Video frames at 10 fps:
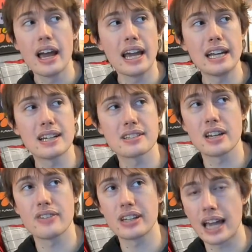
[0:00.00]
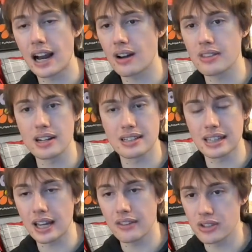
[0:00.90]
He doesn't even care that his
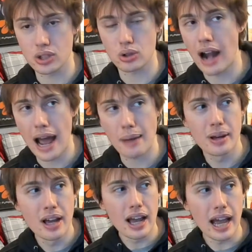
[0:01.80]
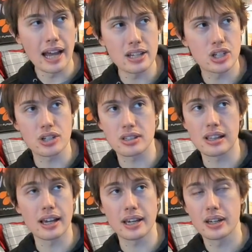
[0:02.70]
life is crap. And he's just
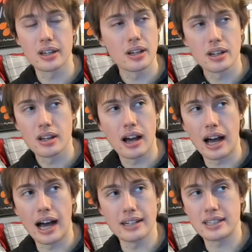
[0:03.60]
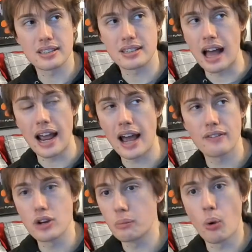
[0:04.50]
like, I have
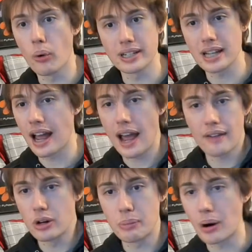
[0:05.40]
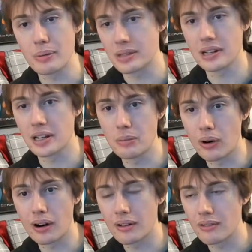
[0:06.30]
no point. I have no purpose
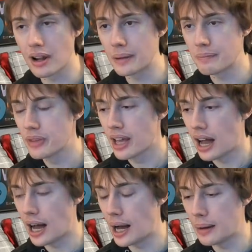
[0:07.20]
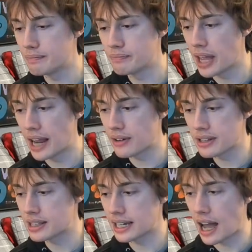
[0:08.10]
anymore, right?
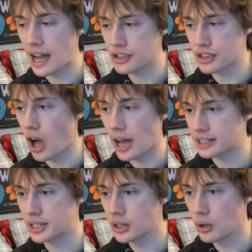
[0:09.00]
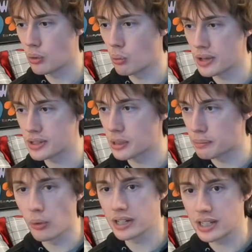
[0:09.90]
Everything I thought was the
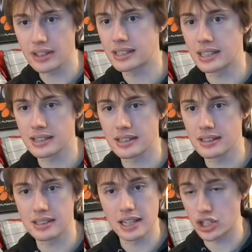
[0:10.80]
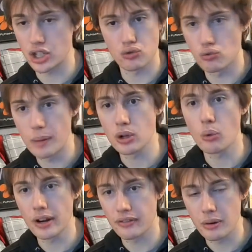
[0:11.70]
point of existence is just ripped
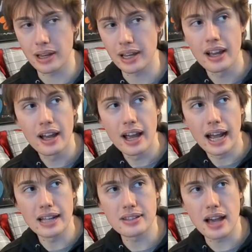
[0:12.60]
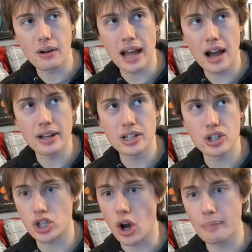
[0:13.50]
away from me. And now he just
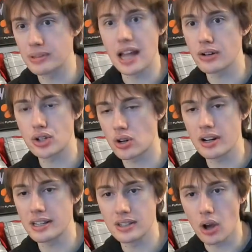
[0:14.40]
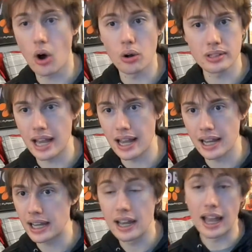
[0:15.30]
chops down trees all
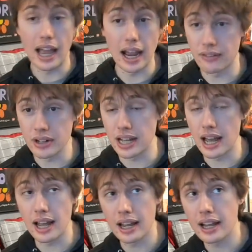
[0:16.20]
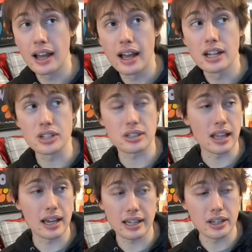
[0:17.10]
day, every day, just
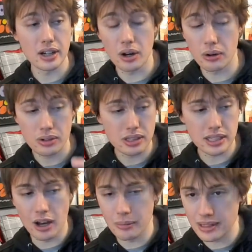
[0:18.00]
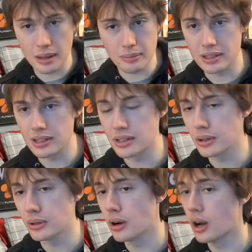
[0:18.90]
like, you know, tell me something to
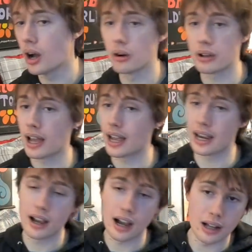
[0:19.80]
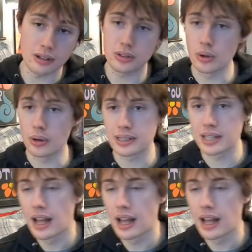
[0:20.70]
do. Okay, I'll do it.